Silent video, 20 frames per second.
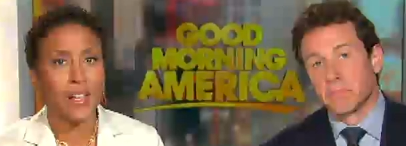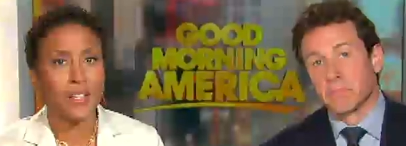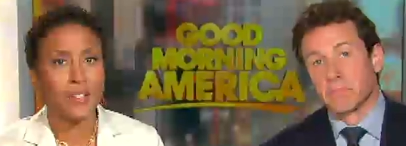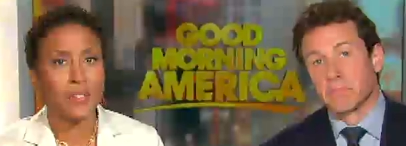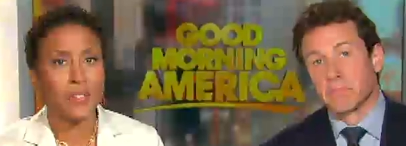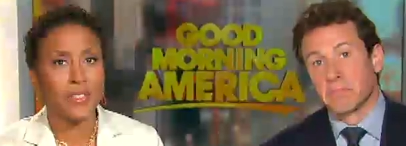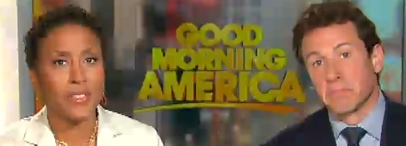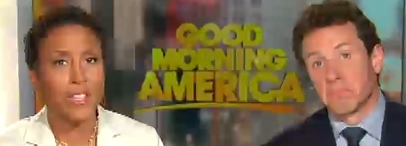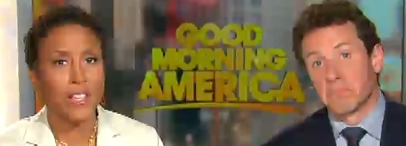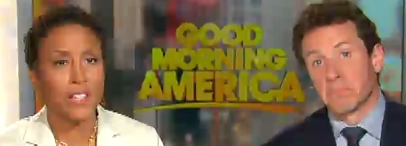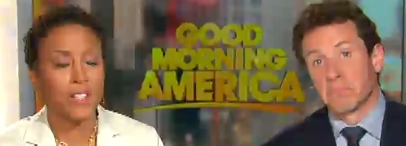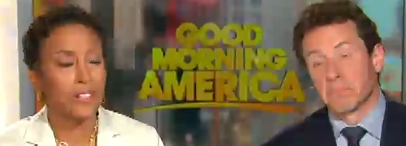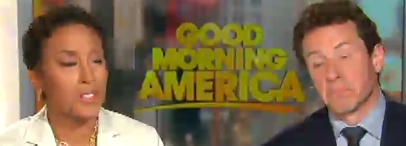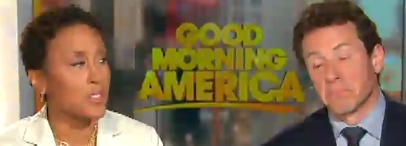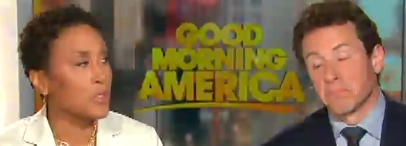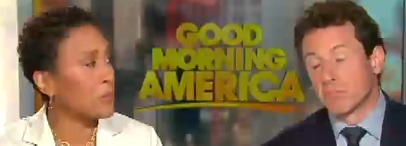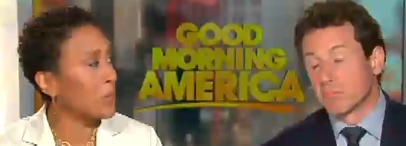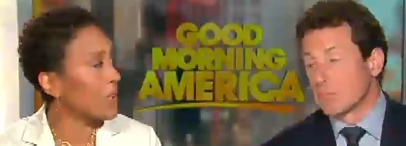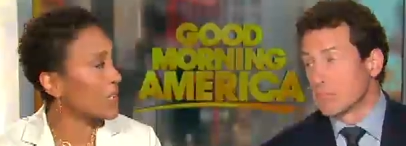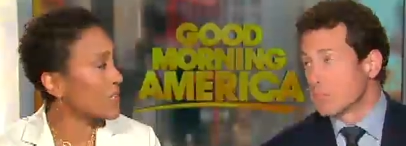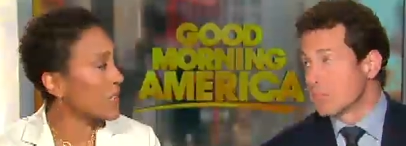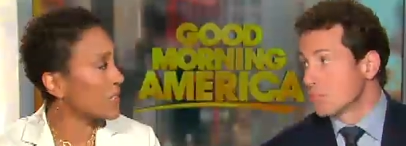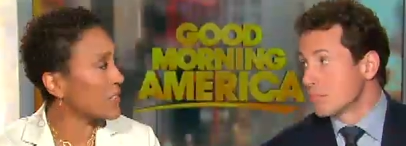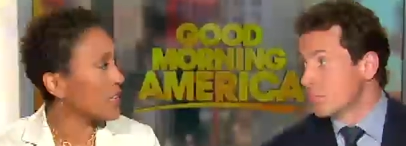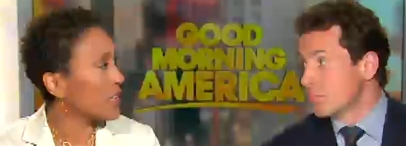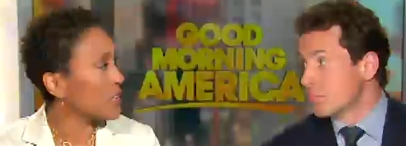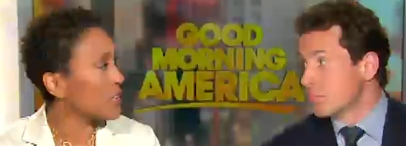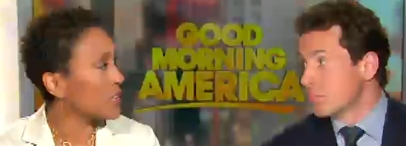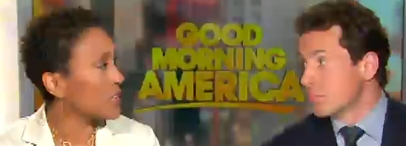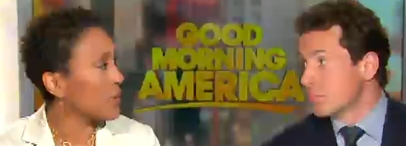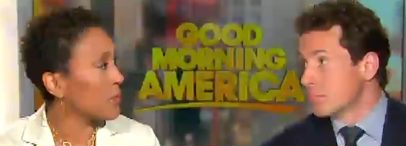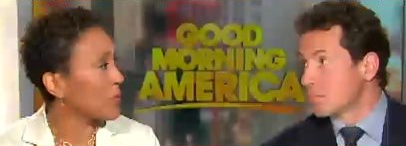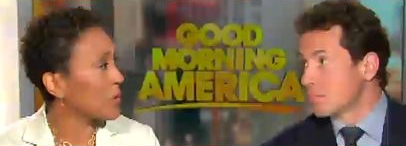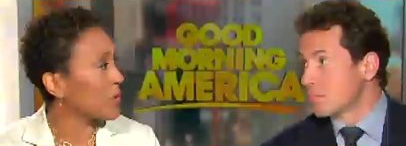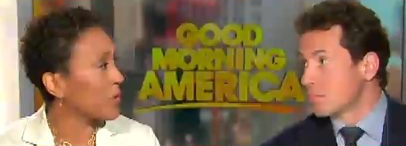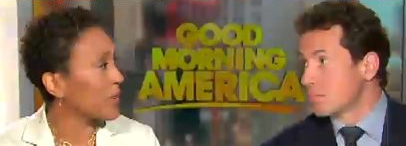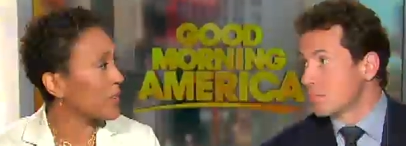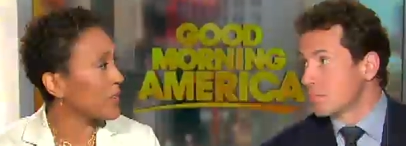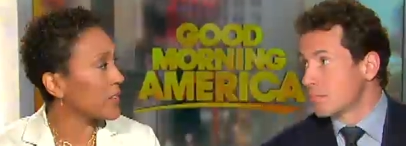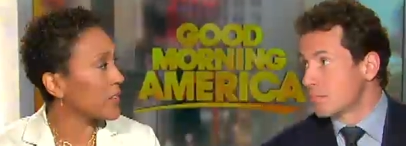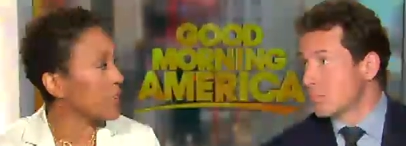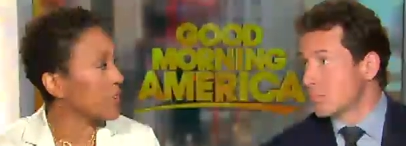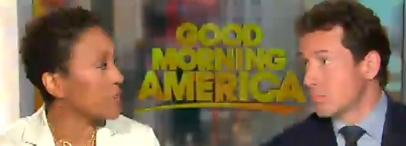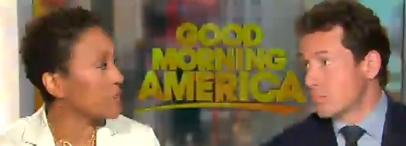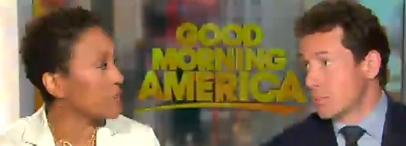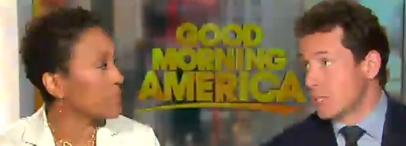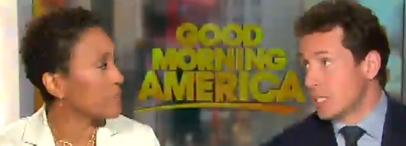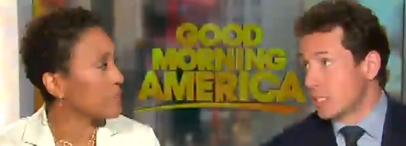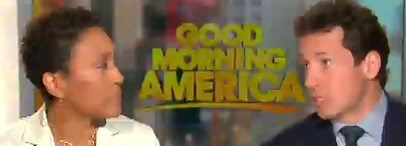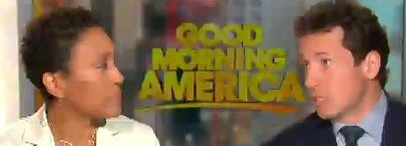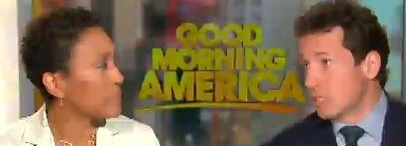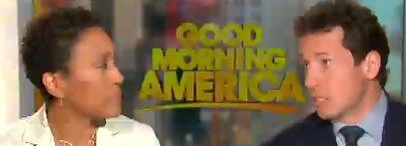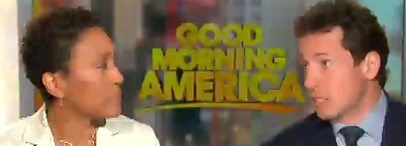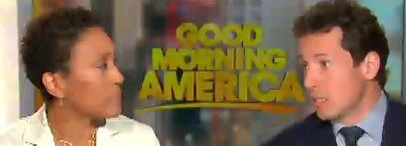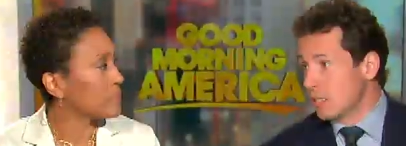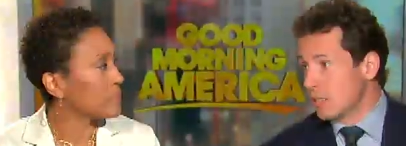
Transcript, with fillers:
Speaker 1: Andrea, thank you so much. That tells you something right there. Yes, it